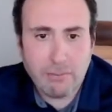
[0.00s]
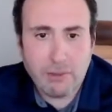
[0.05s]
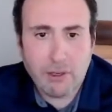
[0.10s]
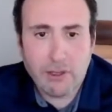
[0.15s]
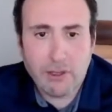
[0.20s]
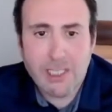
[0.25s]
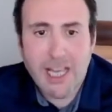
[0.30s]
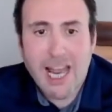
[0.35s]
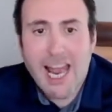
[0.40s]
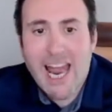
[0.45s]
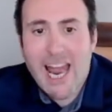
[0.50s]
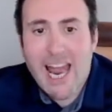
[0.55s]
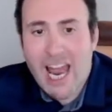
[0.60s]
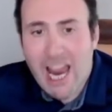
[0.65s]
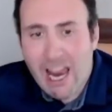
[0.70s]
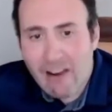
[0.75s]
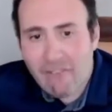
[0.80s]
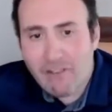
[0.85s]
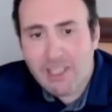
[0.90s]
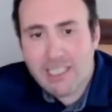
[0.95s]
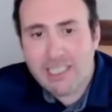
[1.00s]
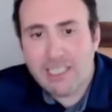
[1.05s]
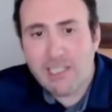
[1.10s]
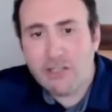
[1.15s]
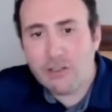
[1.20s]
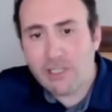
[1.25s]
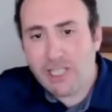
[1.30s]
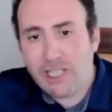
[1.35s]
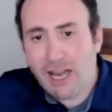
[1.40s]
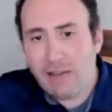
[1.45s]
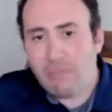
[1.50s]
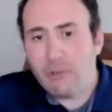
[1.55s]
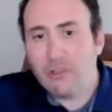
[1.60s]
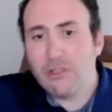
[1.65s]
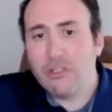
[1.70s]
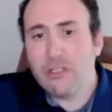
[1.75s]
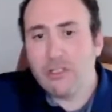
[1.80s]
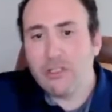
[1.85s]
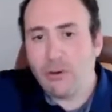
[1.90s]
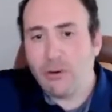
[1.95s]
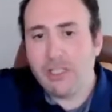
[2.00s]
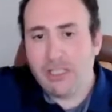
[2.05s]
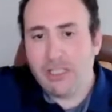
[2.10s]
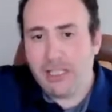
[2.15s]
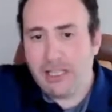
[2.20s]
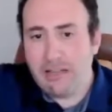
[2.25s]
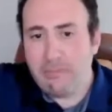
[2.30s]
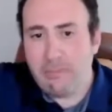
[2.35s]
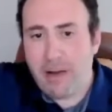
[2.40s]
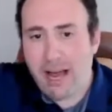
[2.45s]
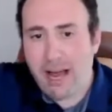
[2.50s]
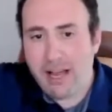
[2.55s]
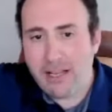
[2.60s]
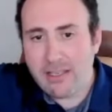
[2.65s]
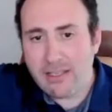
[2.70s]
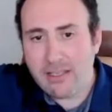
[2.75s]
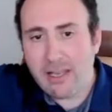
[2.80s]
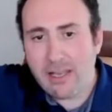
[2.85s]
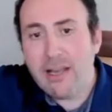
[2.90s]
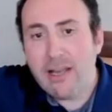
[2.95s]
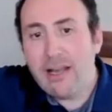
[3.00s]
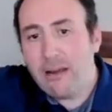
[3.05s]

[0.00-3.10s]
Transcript: Because every single time you sold it in the past,